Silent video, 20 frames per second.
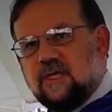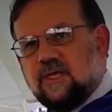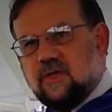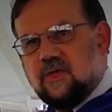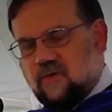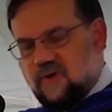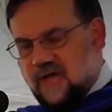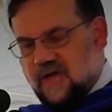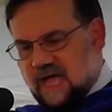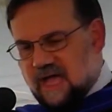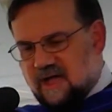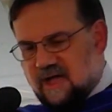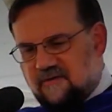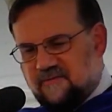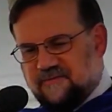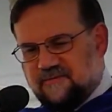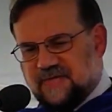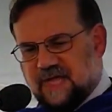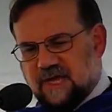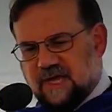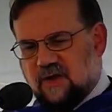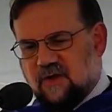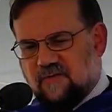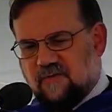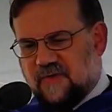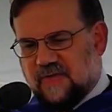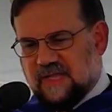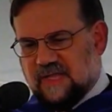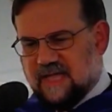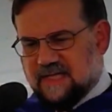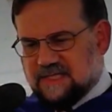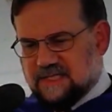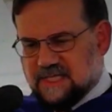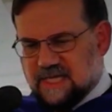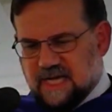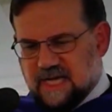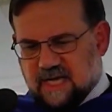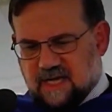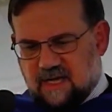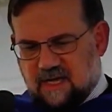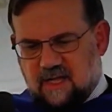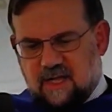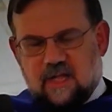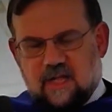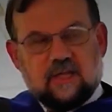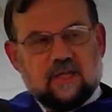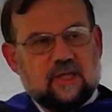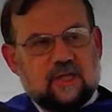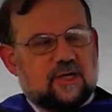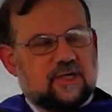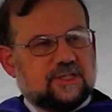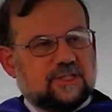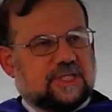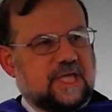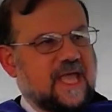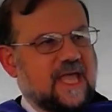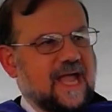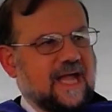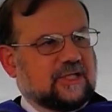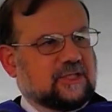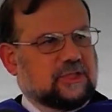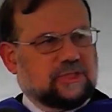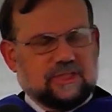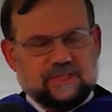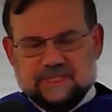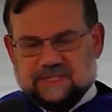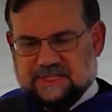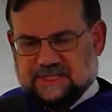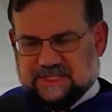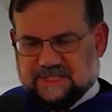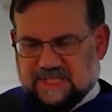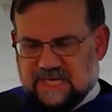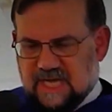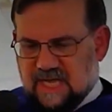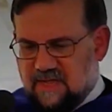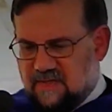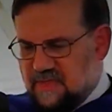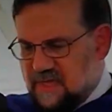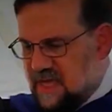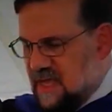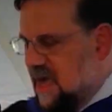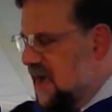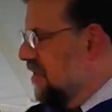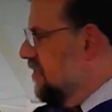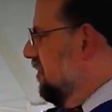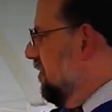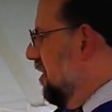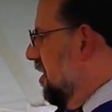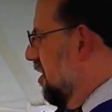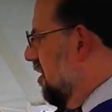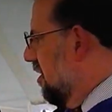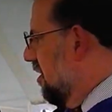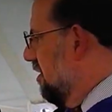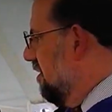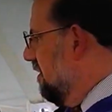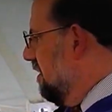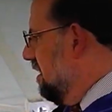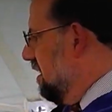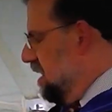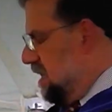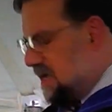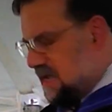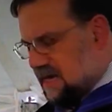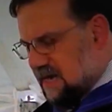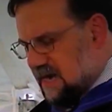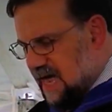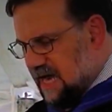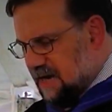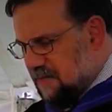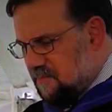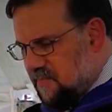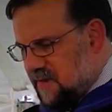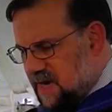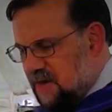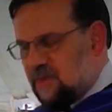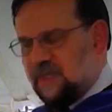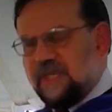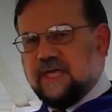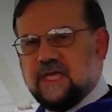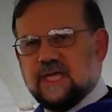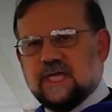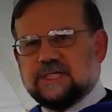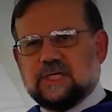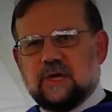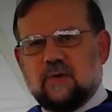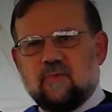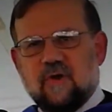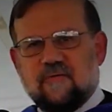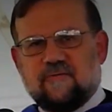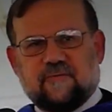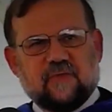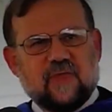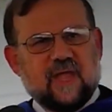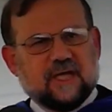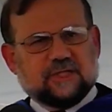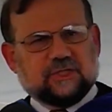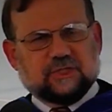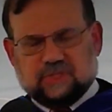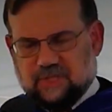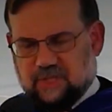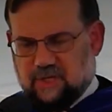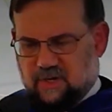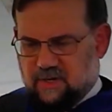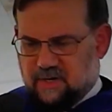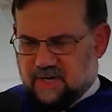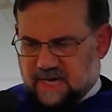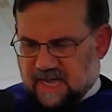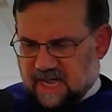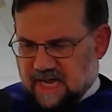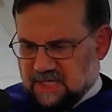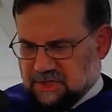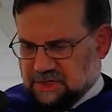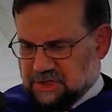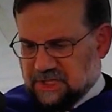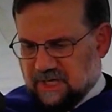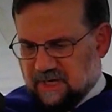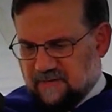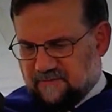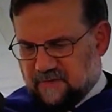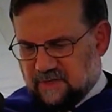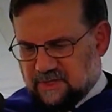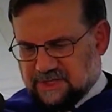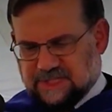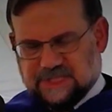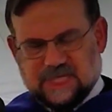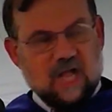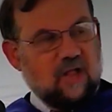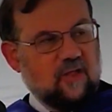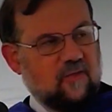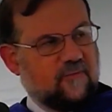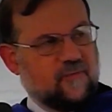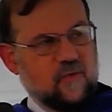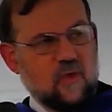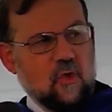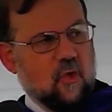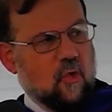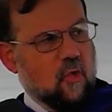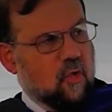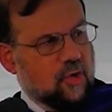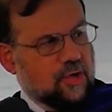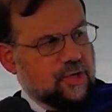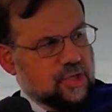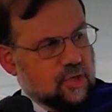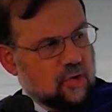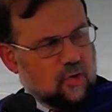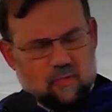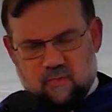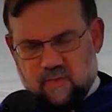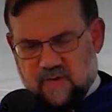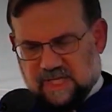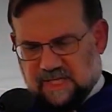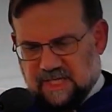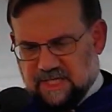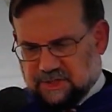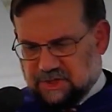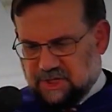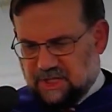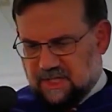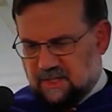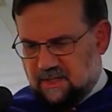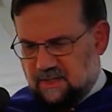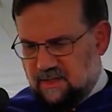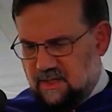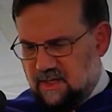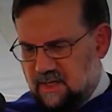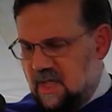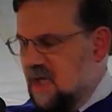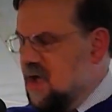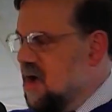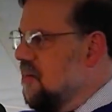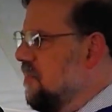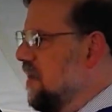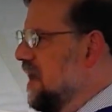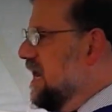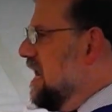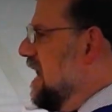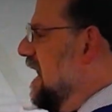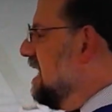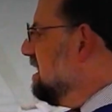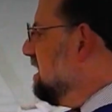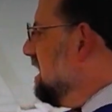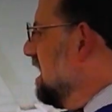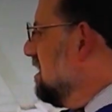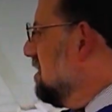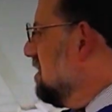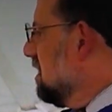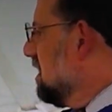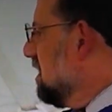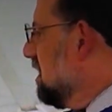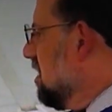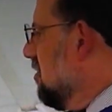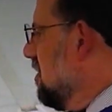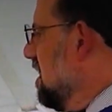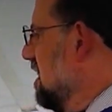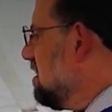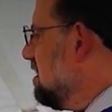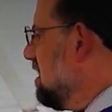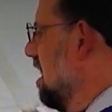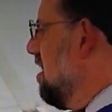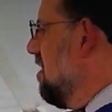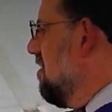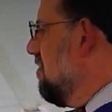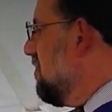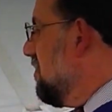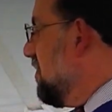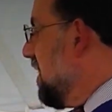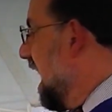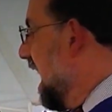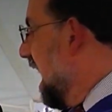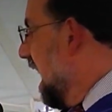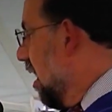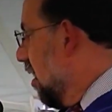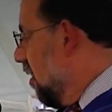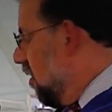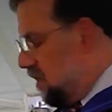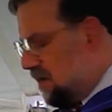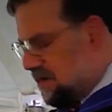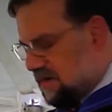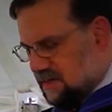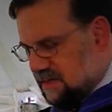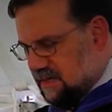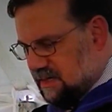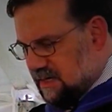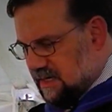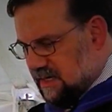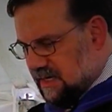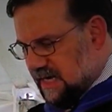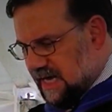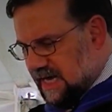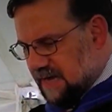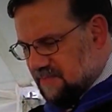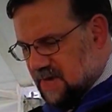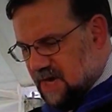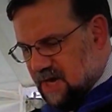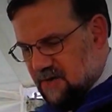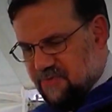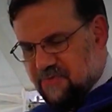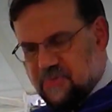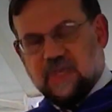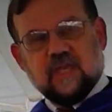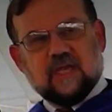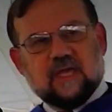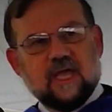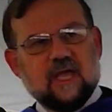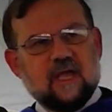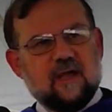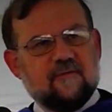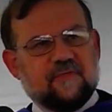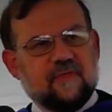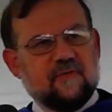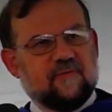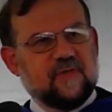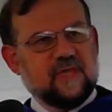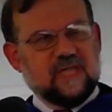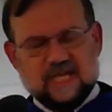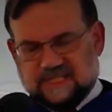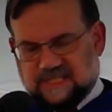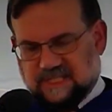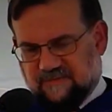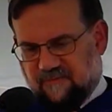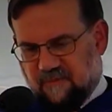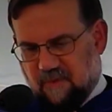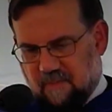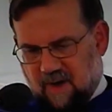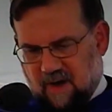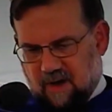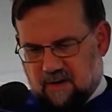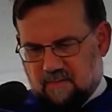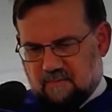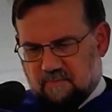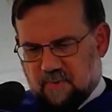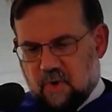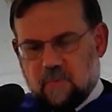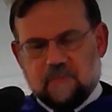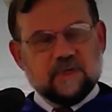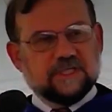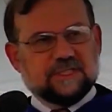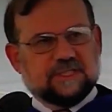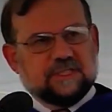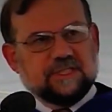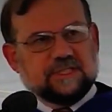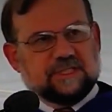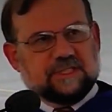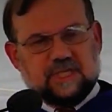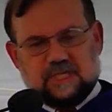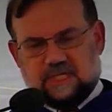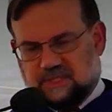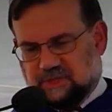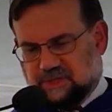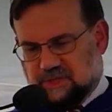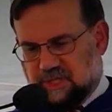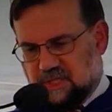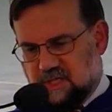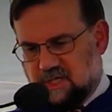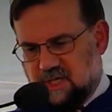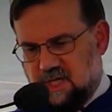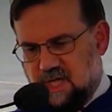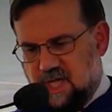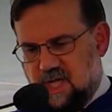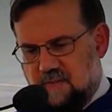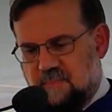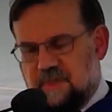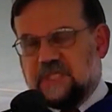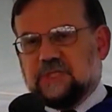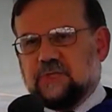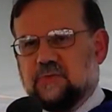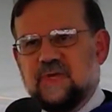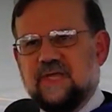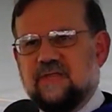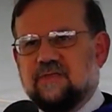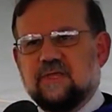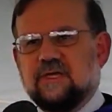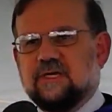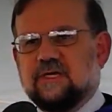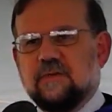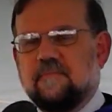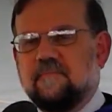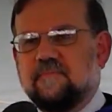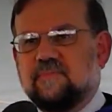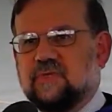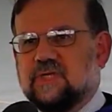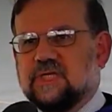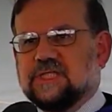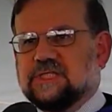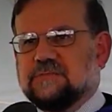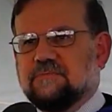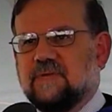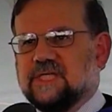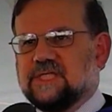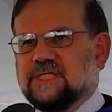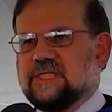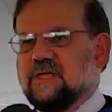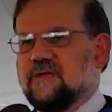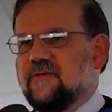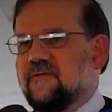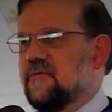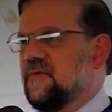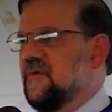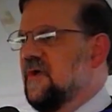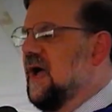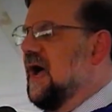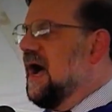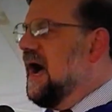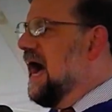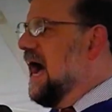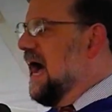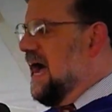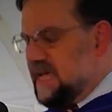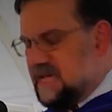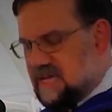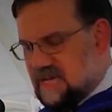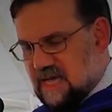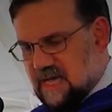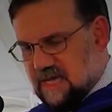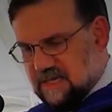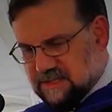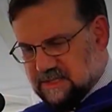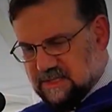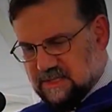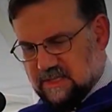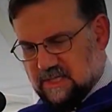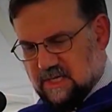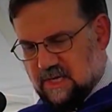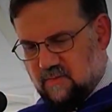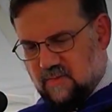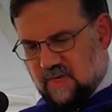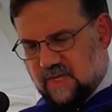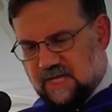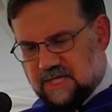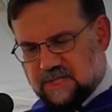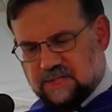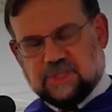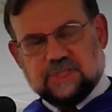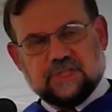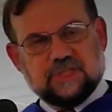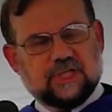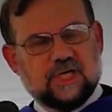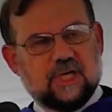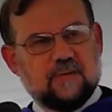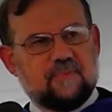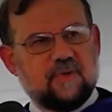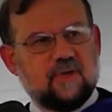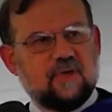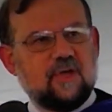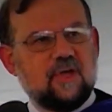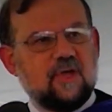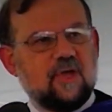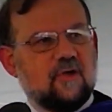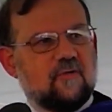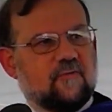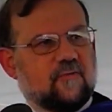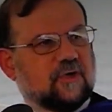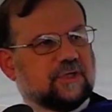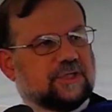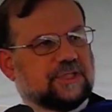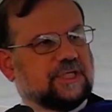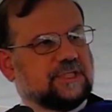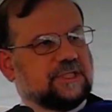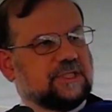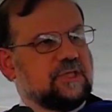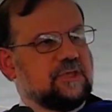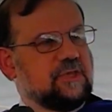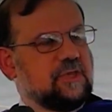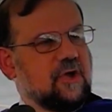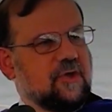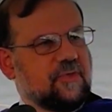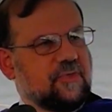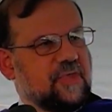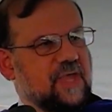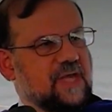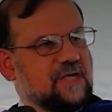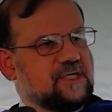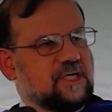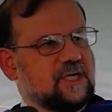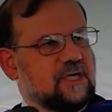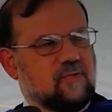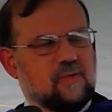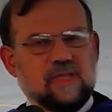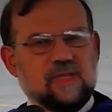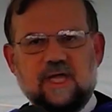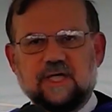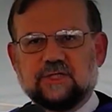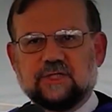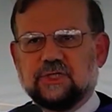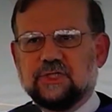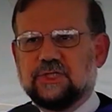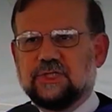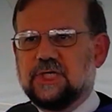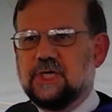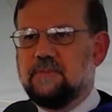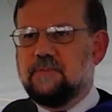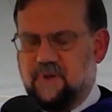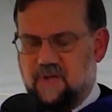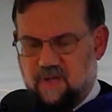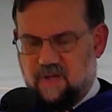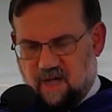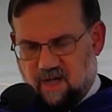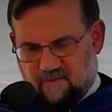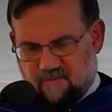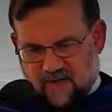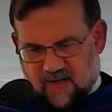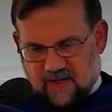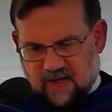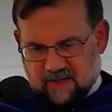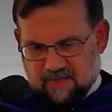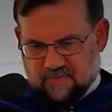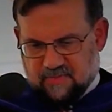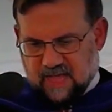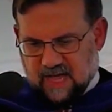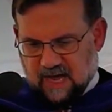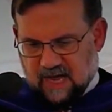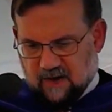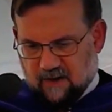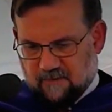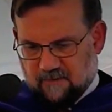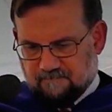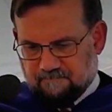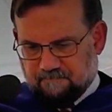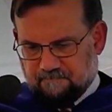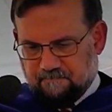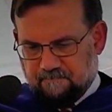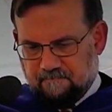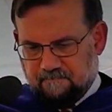You have, Deo Volente, learned to actually see the other, not merely as a reflection or negation of yourself or your religion, but as a discrete thou. I'm here thinking of the philosopher Martin Buber's distinction between the dismissive I-it relationship versus the authentic relationship of I-thou.